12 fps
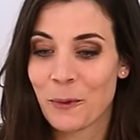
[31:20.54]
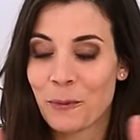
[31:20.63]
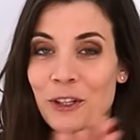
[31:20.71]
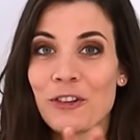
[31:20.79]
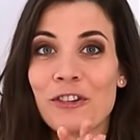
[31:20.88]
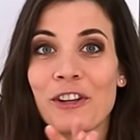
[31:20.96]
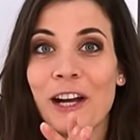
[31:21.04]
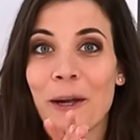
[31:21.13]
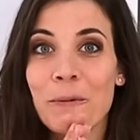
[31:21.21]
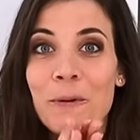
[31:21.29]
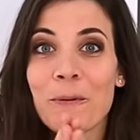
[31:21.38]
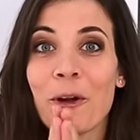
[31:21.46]
which I
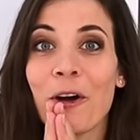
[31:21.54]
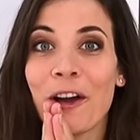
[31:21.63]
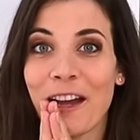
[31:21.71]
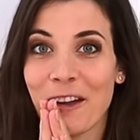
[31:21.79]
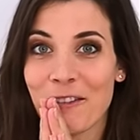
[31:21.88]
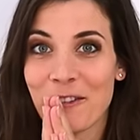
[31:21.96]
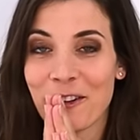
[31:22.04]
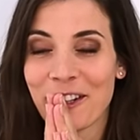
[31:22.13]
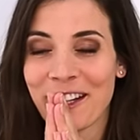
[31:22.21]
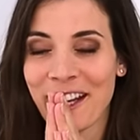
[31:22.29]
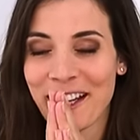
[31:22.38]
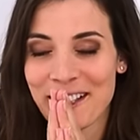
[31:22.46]
will not have for
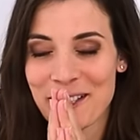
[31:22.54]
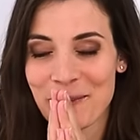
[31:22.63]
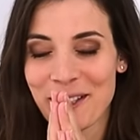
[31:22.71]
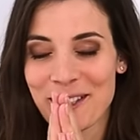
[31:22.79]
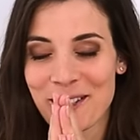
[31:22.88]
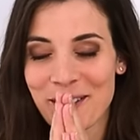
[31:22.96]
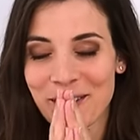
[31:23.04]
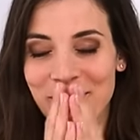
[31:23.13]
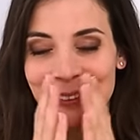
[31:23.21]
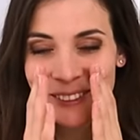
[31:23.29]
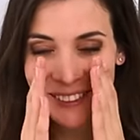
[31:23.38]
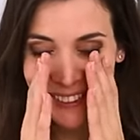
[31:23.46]
the next puzzle.
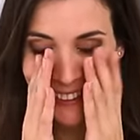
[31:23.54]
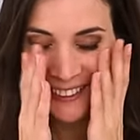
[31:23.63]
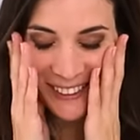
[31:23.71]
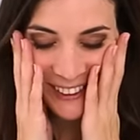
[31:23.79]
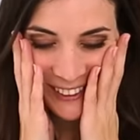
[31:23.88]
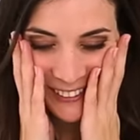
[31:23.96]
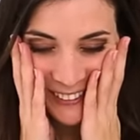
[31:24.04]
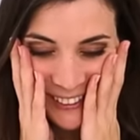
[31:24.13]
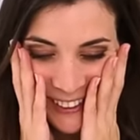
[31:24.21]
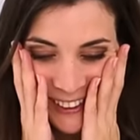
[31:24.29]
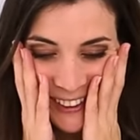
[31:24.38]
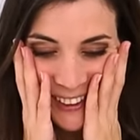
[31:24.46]
So,
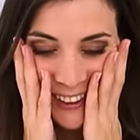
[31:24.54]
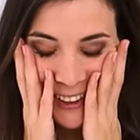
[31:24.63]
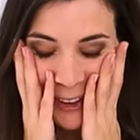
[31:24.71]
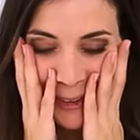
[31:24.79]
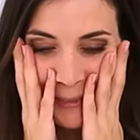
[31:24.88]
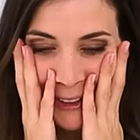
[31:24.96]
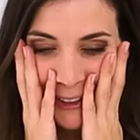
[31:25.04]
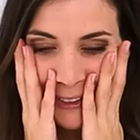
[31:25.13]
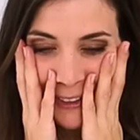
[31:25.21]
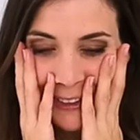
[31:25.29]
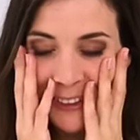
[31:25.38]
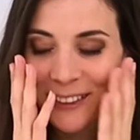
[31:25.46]
oh my
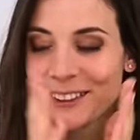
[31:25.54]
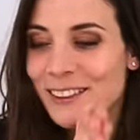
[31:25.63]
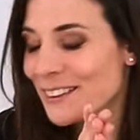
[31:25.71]
god.